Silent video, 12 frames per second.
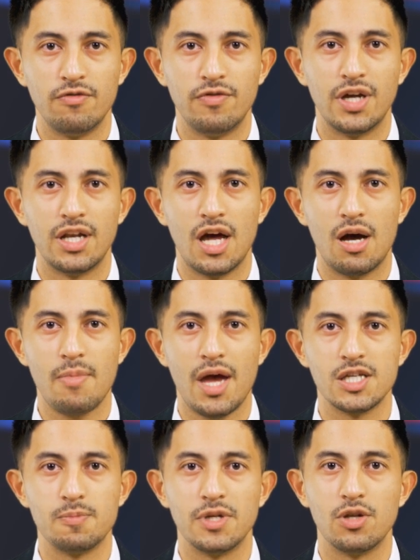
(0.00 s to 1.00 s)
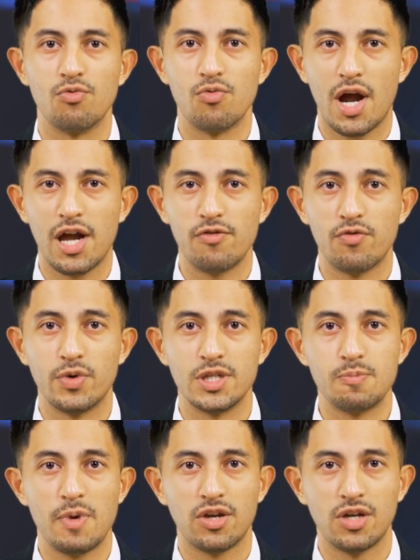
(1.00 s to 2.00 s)
Vietnam has been rife with
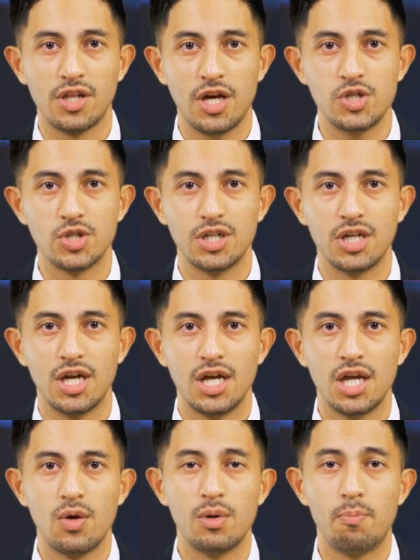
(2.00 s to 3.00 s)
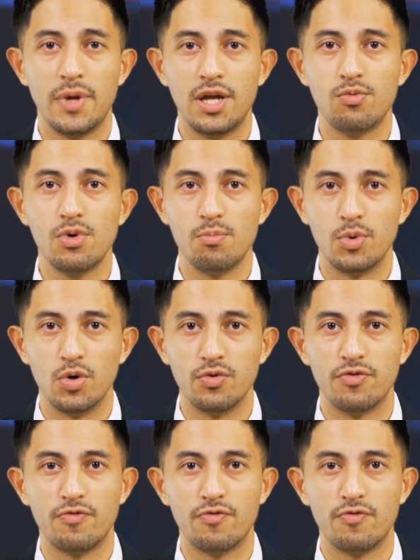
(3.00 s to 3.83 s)
speculation he would be removed